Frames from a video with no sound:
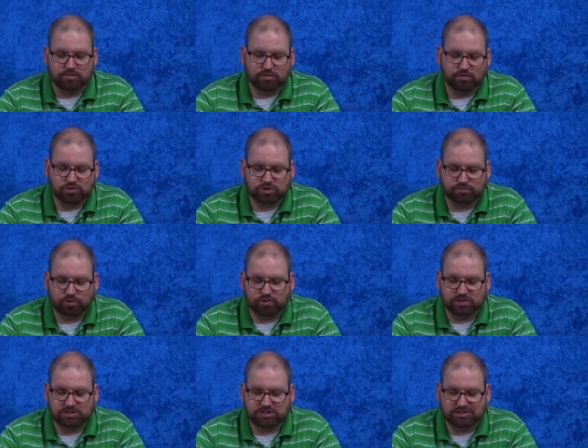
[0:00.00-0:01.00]
But most
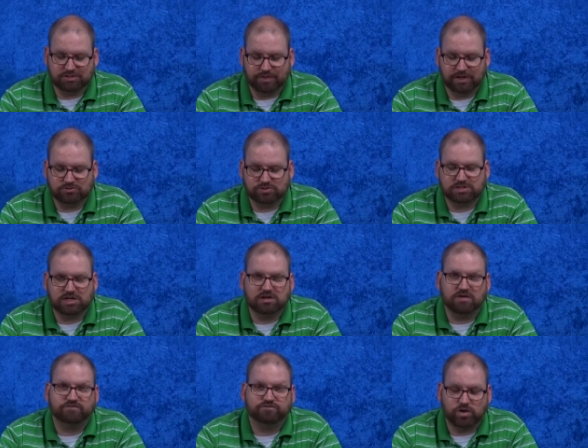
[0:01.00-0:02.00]
importantly, she's the patron
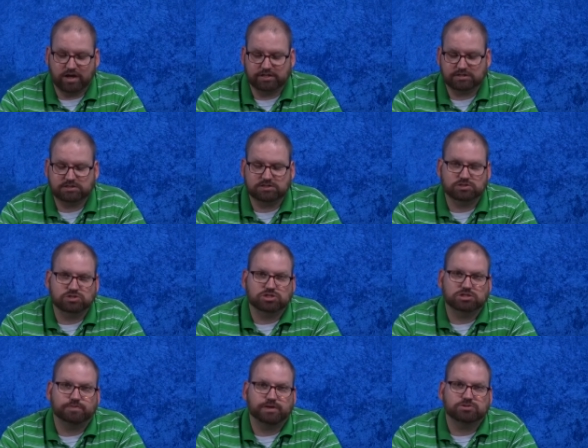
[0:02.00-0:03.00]
saint of France, and
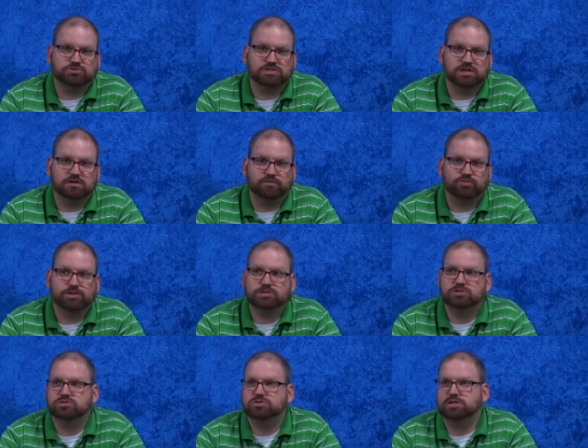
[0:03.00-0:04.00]
she's the patron saint of
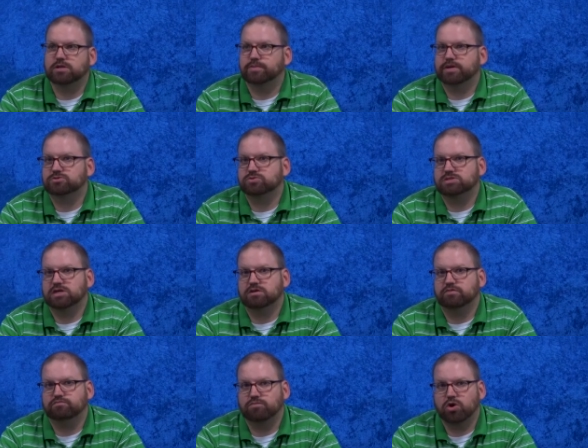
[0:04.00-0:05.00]
prisoners, and a patron saint
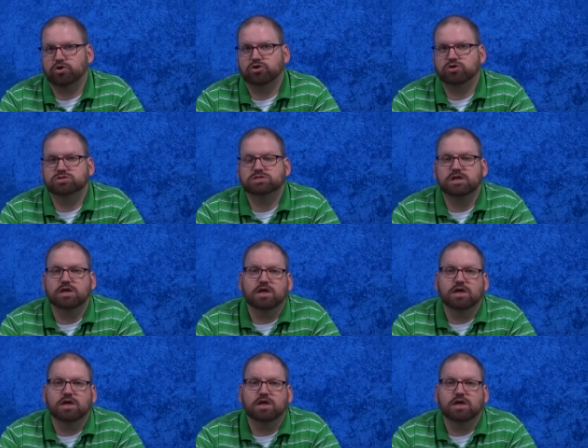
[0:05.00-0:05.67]
of martyrs.